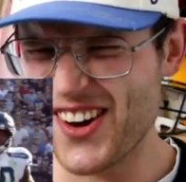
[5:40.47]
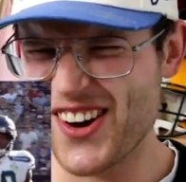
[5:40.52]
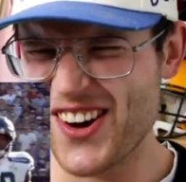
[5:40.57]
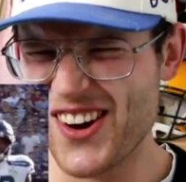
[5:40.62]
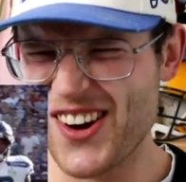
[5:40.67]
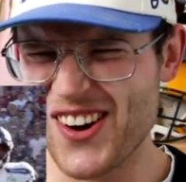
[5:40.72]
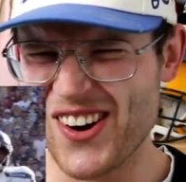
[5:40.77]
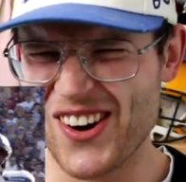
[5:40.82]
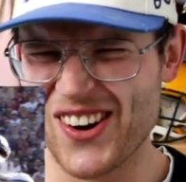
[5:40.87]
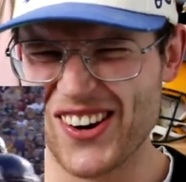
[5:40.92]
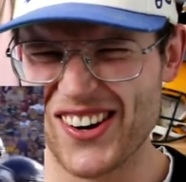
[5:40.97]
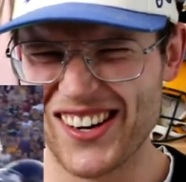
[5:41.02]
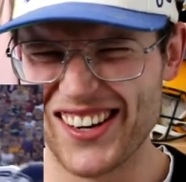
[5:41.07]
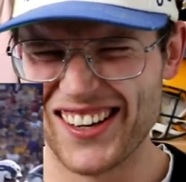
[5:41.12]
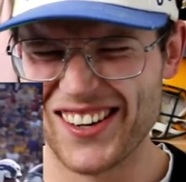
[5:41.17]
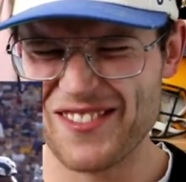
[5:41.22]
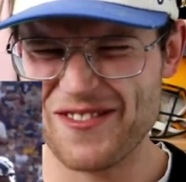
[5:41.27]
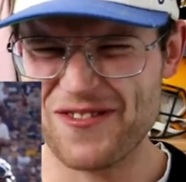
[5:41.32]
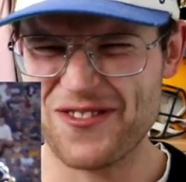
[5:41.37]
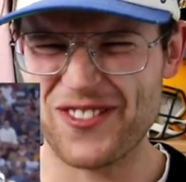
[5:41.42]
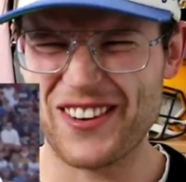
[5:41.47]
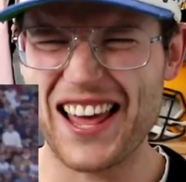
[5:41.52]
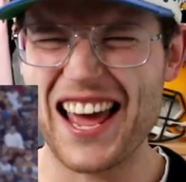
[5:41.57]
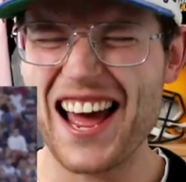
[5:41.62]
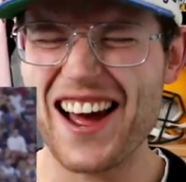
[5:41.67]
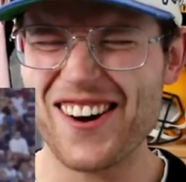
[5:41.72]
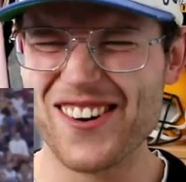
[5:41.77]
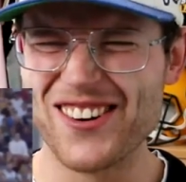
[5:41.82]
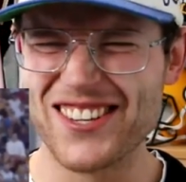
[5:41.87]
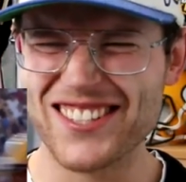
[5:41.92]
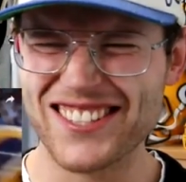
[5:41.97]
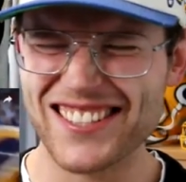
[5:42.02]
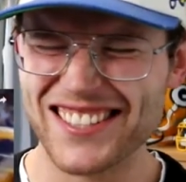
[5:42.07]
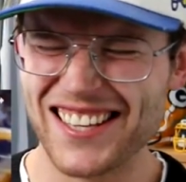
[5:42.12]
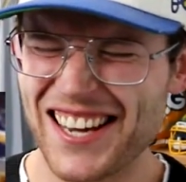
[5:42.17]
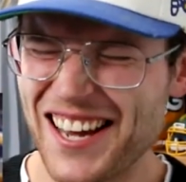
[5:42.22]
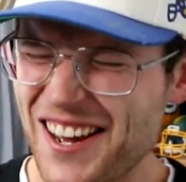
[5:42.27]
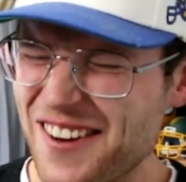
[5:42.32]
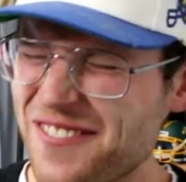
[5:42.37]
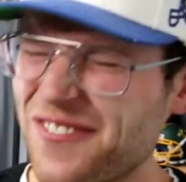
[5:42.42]
Oh, Flowers!
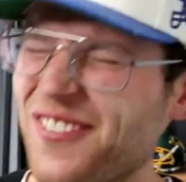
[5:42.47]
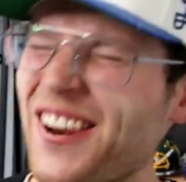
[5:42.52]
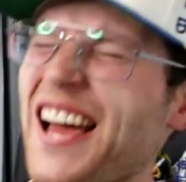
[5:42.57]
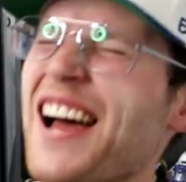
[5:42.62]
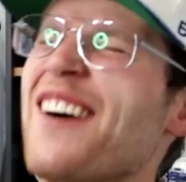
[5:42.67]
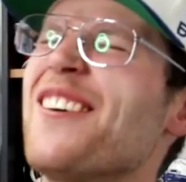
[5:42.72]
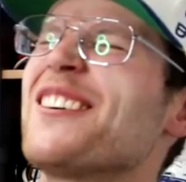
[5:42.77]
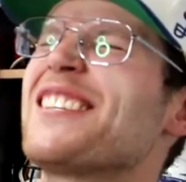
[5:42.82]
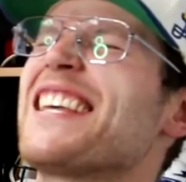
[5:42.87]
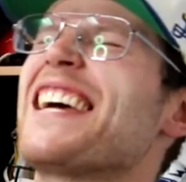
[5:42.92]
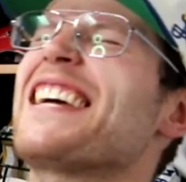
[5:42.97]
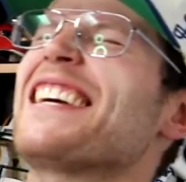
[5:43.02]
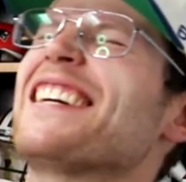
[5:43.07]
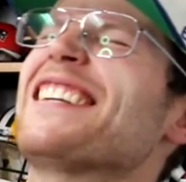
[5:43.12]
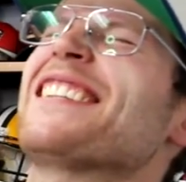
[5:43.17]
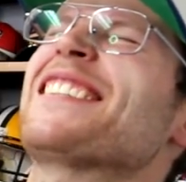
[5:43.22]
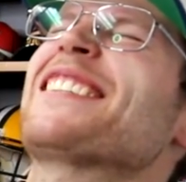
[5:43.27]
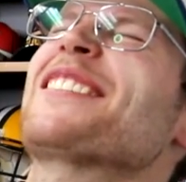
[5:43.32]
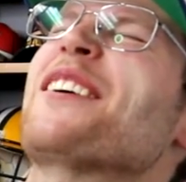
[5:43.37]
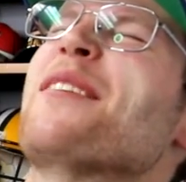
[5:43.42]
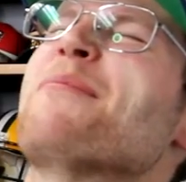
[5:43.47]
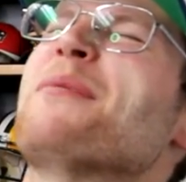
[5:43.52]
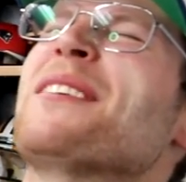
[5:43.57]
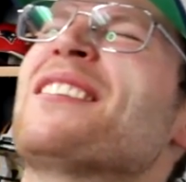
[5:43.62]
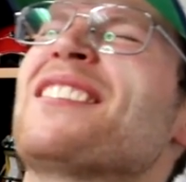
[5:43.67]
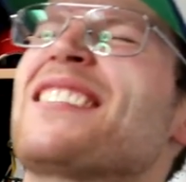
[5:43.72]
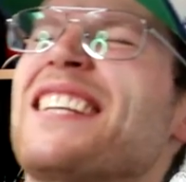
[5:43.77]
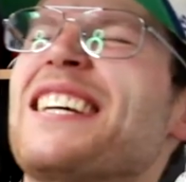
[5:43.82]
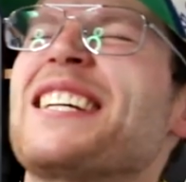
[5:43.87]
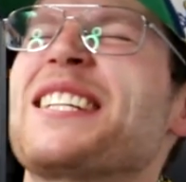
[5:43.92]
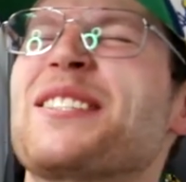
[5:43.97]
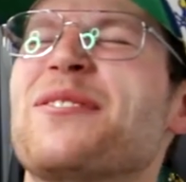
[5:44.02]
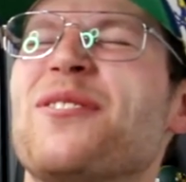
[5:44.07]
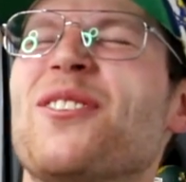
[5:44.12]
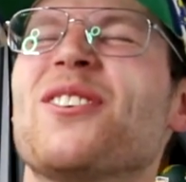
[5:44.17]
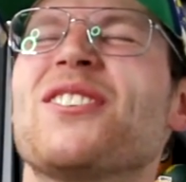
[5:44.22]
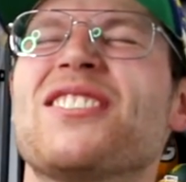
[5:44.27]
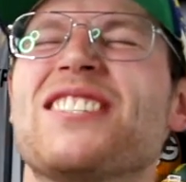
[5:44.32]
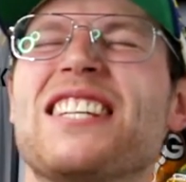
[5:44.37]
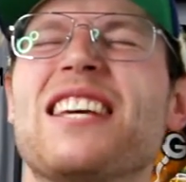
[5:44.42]
Flowers ain't gonna stop a six
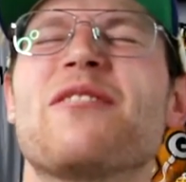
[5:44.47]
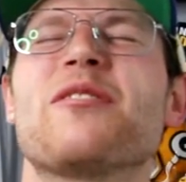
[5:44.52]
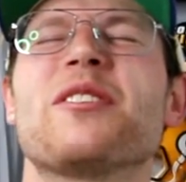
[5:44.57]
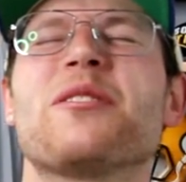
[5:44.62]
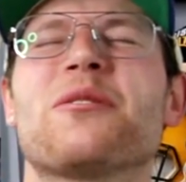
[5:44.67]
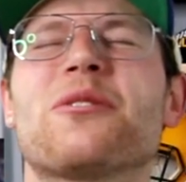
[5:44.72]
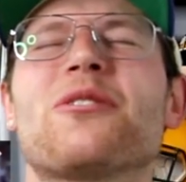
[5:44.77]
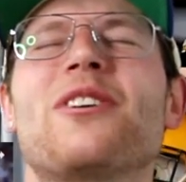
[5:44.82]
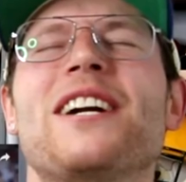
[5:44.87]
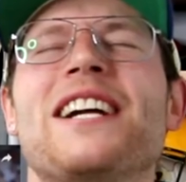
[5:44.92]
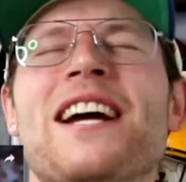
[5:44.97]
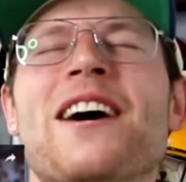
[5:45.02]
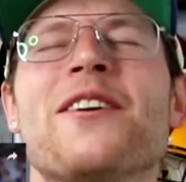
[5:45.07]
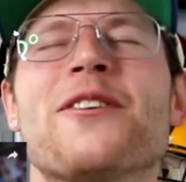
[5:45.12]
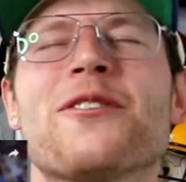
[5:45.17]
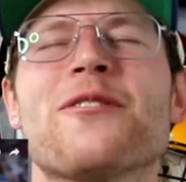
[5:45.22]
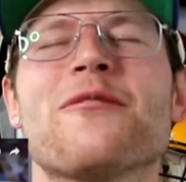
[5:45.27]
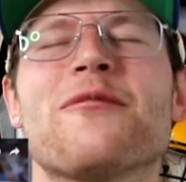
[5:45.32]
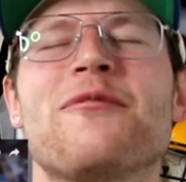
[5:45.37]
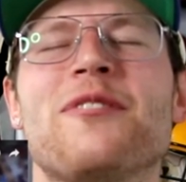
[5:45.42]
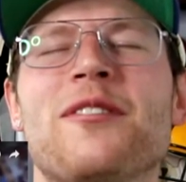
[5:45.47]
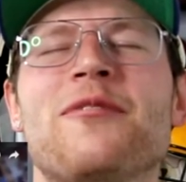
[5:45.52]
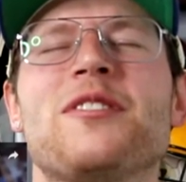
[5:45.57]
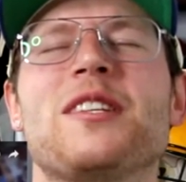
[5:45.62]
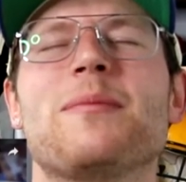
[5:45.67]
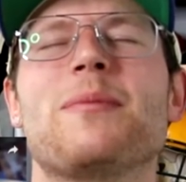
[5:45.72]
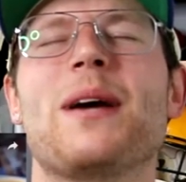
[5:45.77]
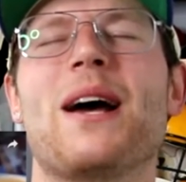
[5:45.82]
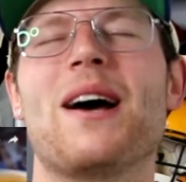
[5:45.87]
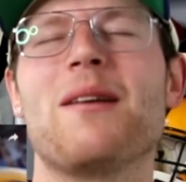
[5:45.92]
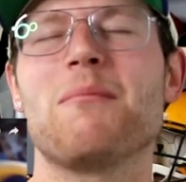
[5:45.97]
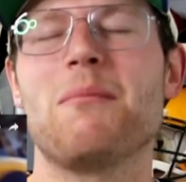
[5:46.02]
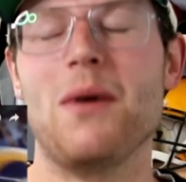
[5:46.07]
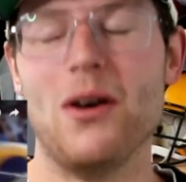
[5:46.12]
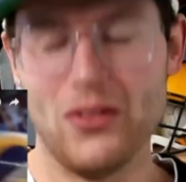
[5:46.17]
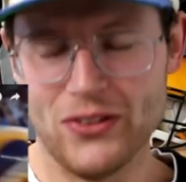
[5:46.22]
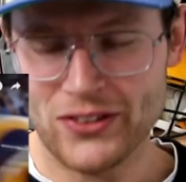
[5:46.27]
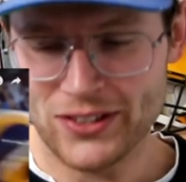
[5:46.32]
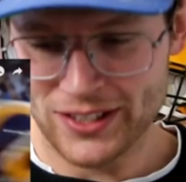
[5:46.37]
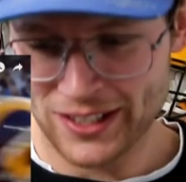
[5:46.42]
foot seven, three hundred and fifty pound
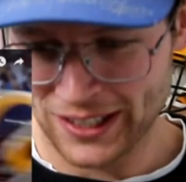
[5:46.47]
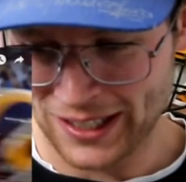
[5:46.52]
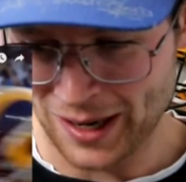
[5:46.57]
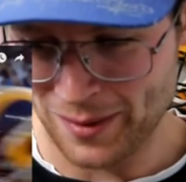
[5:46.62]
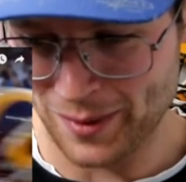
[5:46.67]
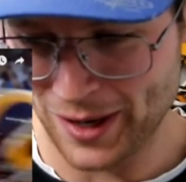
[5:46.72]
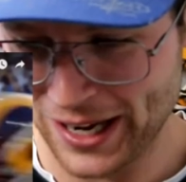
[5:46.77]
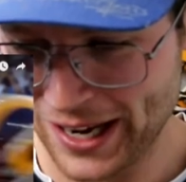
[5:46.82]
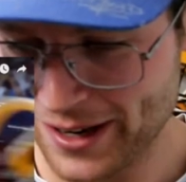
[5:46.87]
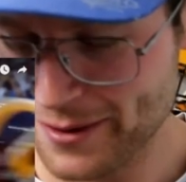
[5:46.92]
monster coming